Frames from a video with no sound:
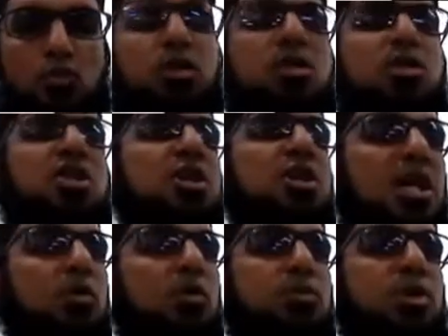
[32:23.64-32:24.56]
the
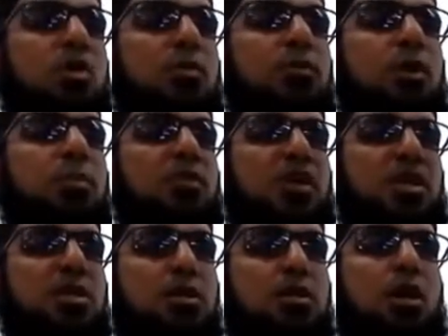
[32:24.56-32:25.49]
Sharia was being uh,
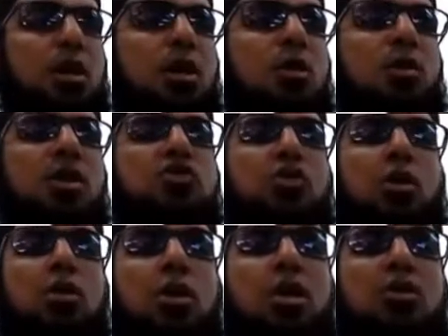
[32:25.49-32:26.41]
perfected, right? So
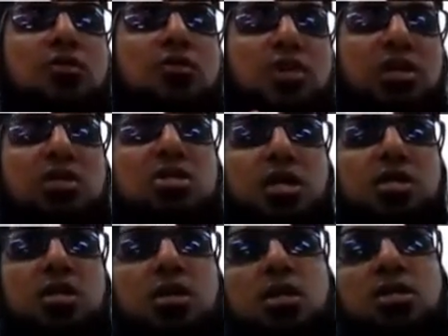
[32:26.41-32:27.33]
Allah revealed
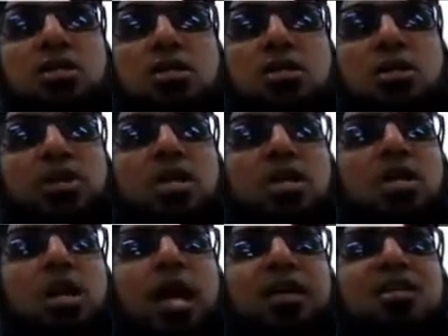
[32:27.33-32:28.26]
certain things in the
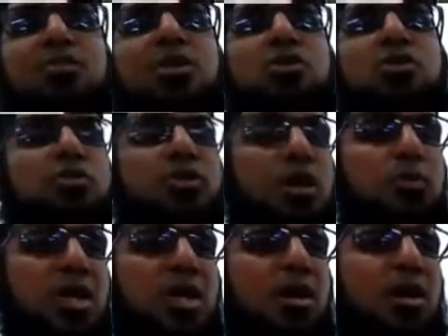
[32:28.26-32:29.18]
beginning as a means of
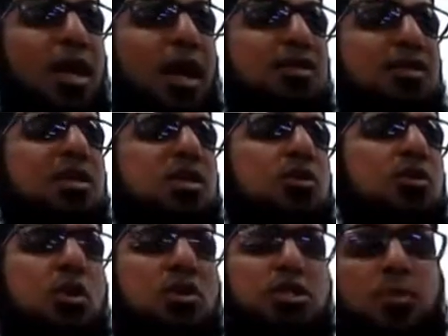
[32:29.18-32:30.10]
tarbiyah and certain
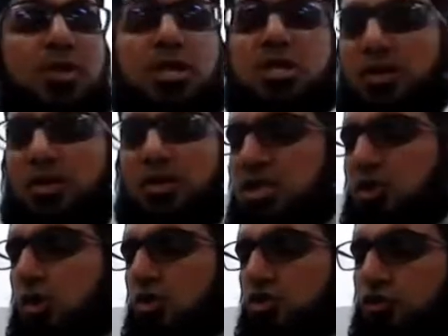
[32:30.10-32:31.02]
laws came later. We see
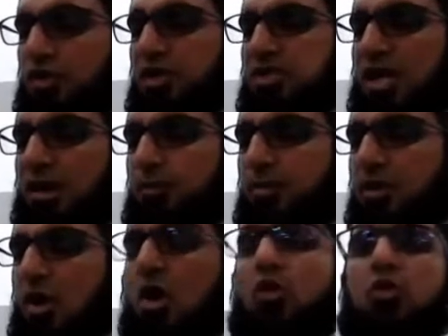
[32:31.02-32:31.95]
also, for
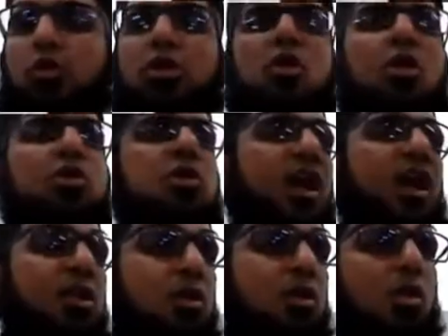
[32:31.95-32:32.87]
example, with the laws of
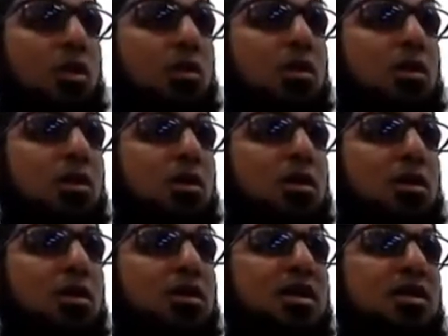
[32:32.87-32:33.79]
alcohol,
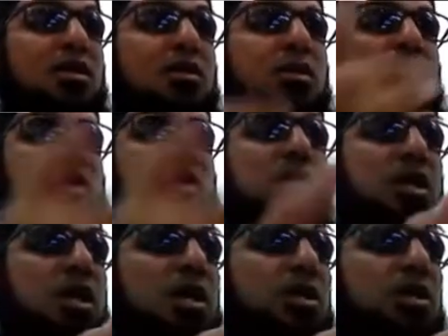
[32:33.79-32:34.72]
that uh, uh, in
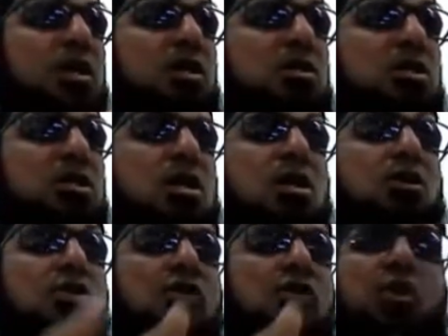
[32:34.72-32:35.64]
the early years,
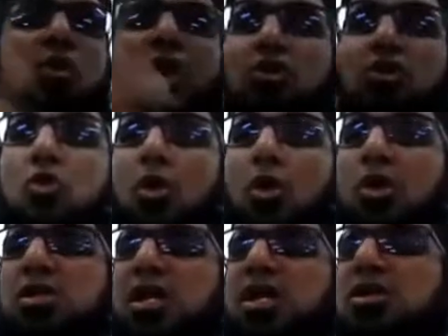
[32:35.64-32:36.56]
you know, there were no
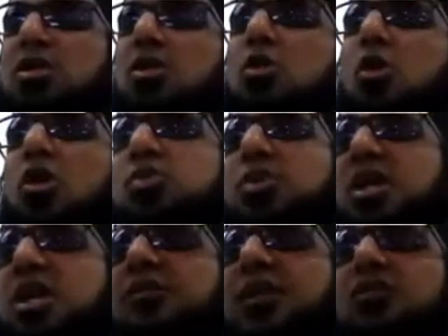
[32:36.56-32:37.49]
laws. Later, the laws
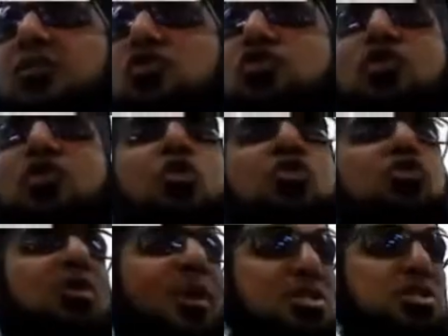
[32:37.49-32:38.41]
became that you shouldn't go to
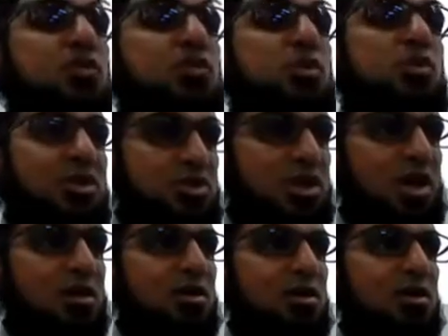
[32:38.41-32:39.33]
the masjid when you are drunk,